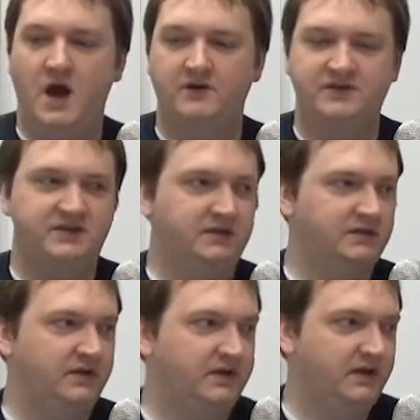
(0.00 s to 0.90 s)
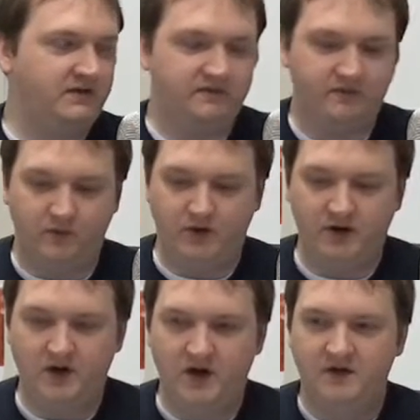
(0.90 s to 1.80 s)
I'm still looking
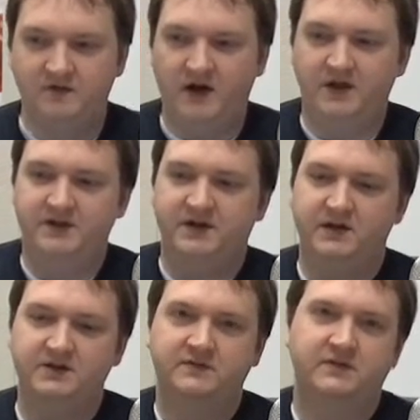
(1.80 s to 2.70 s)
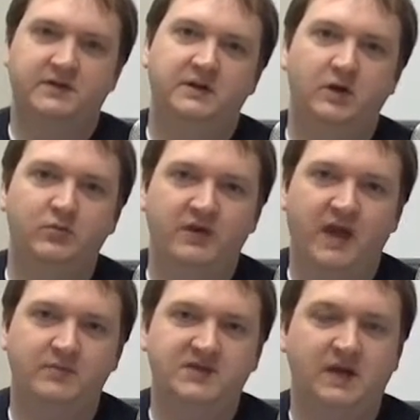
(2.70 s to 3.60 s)
for volunteers for the Global
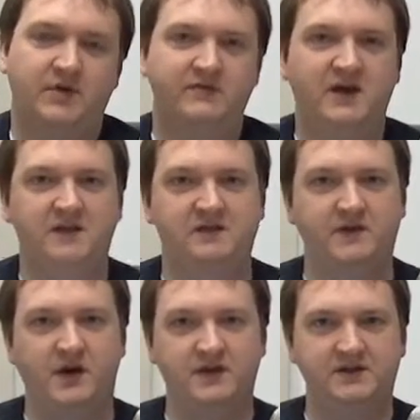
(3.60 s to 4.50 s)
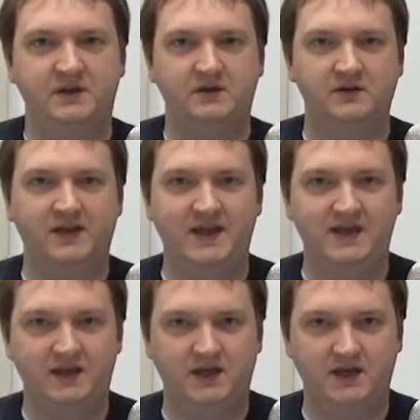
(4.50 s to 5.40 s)
Game Jam. I've got the volunteer
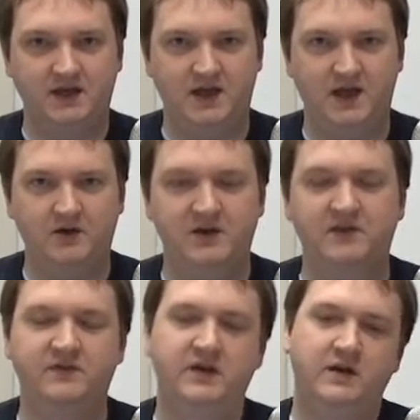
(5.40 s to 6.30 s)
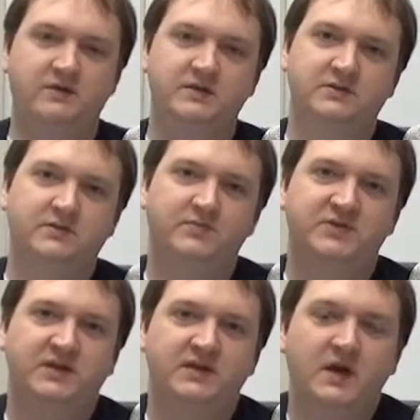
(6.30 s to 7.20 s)
link here in the video
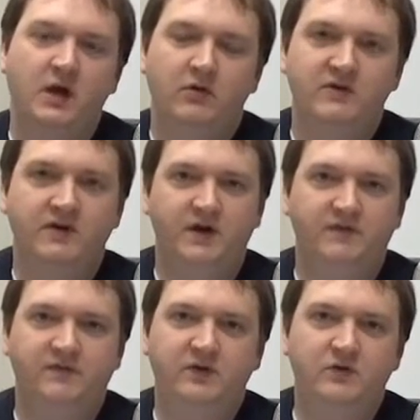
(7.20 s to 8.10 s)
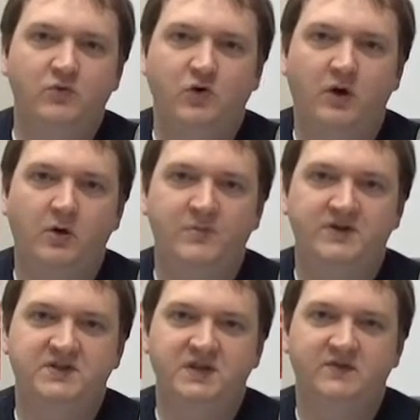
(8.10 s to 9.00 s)
description. We've got a few more open
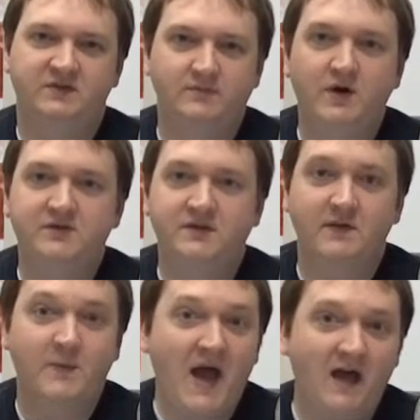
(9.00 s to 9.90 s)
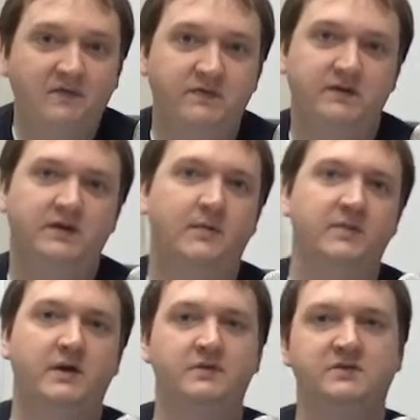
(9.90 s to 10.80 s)
shifts. Most of them have filled up
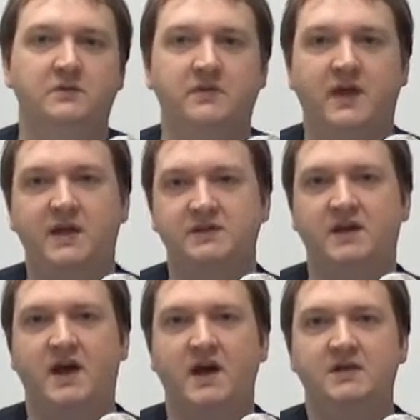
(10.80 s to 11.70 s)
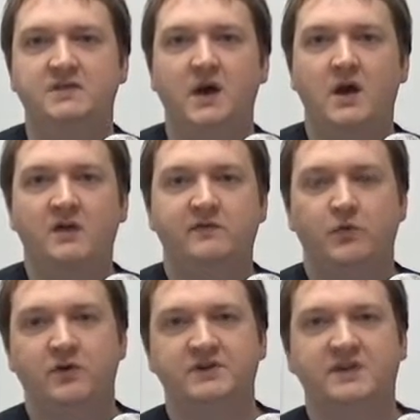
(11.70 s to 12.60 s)
though, so thanks guys
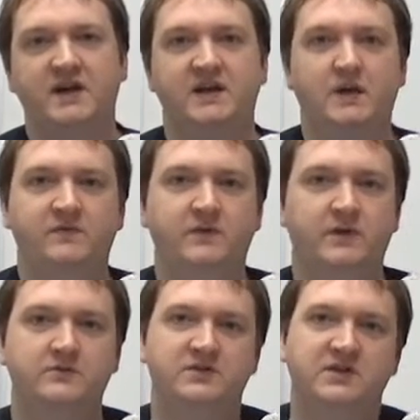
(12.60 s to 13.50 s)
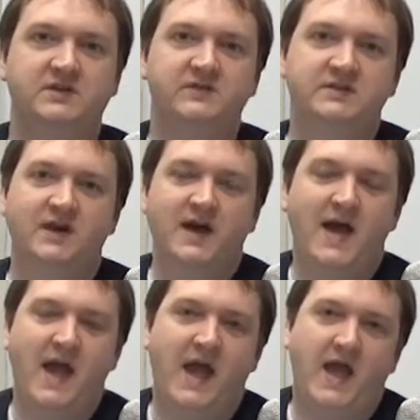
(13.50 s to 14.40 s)
for signing up for those shifts
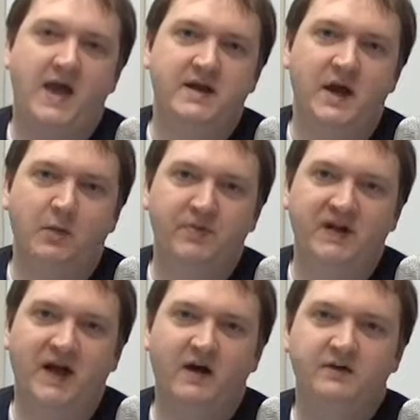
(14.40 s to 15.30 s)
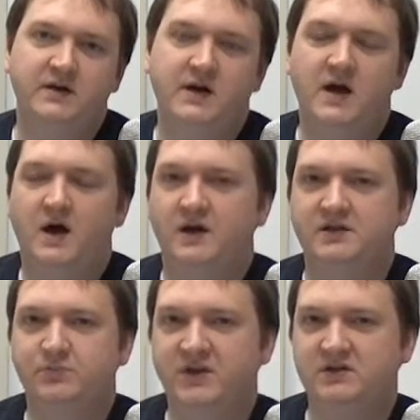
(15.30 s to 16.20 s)
and helping out,
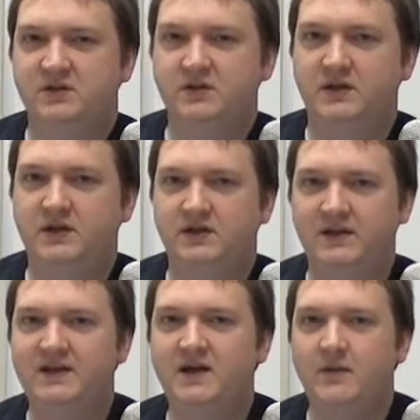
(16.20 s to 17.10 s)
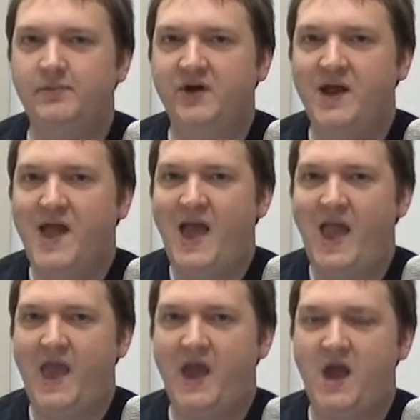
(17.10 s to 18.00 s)
especially cleanup
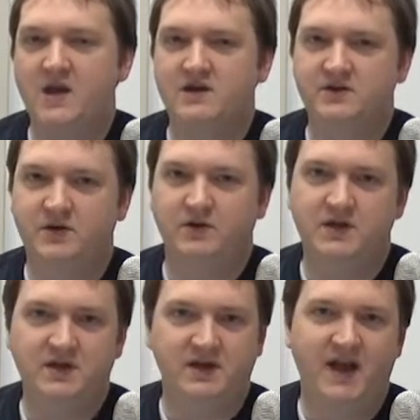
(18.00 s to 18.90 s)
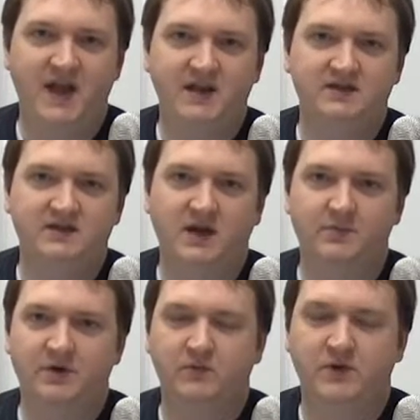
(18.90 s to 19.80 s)
and during the days
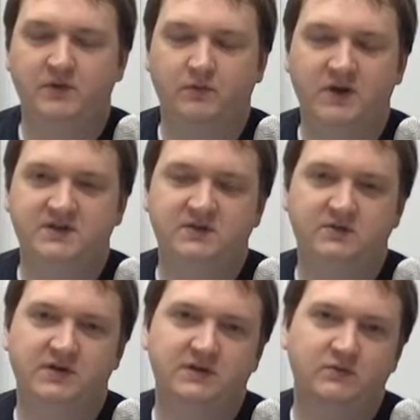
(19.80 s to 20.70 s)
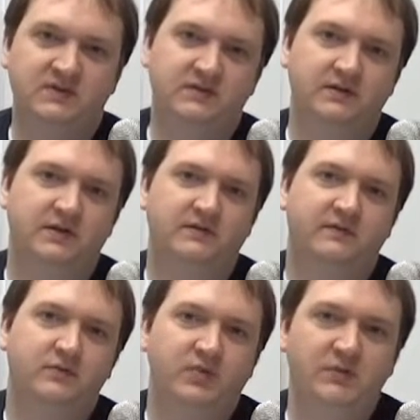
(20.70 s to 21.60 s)
helping with registration. We still need a
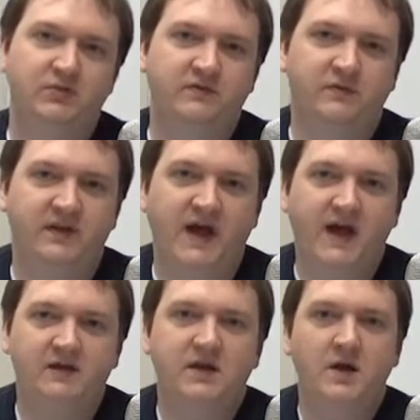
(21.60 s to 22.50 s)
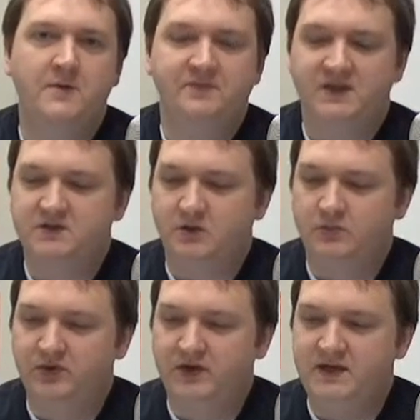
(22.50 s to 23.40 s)
few people for that. So
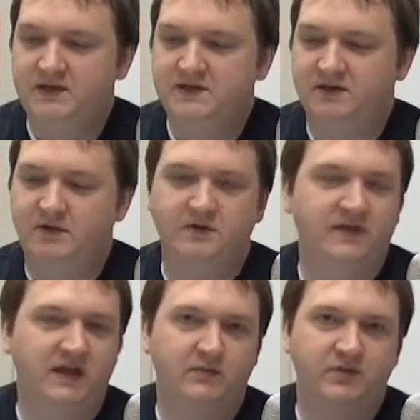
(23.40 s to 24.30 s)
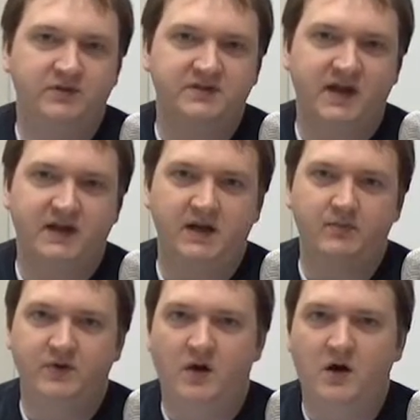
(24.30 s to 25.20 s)
please, if you're available, sign
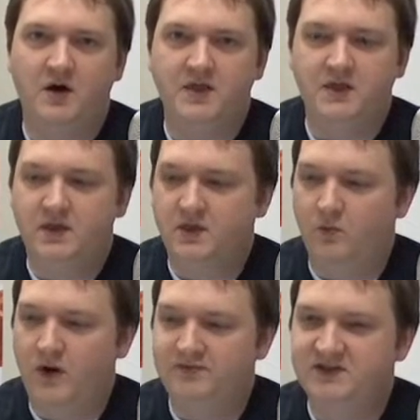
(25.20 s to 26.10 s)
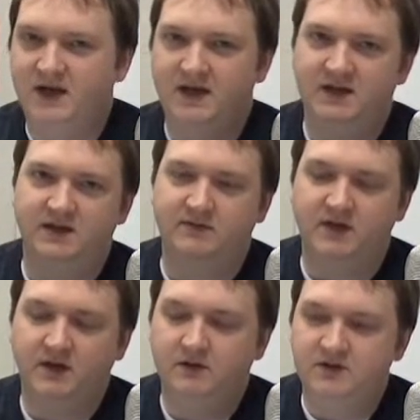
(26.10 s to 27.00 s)
up on the website in the
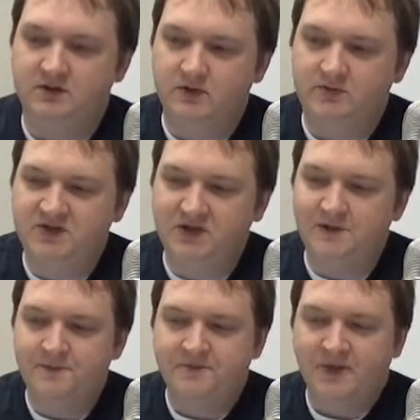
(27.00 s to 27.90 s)
video description.